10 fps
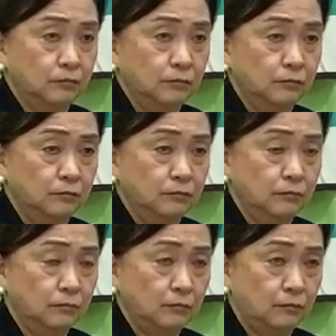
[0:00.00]

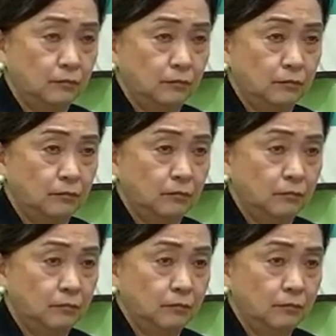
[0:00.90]

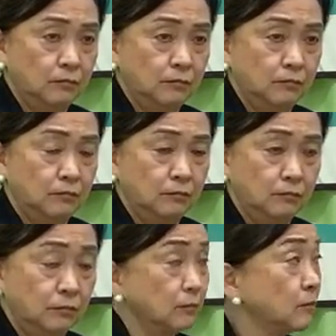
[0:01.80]

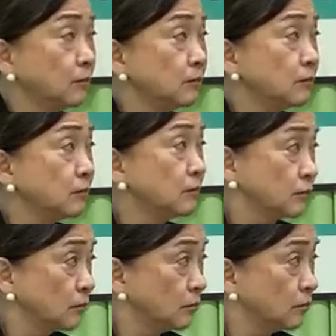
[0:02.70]

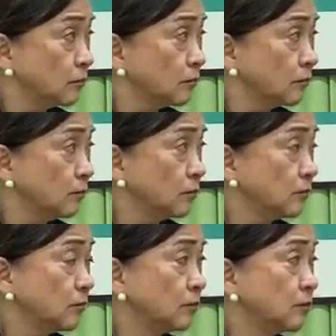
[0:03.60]
[no speech]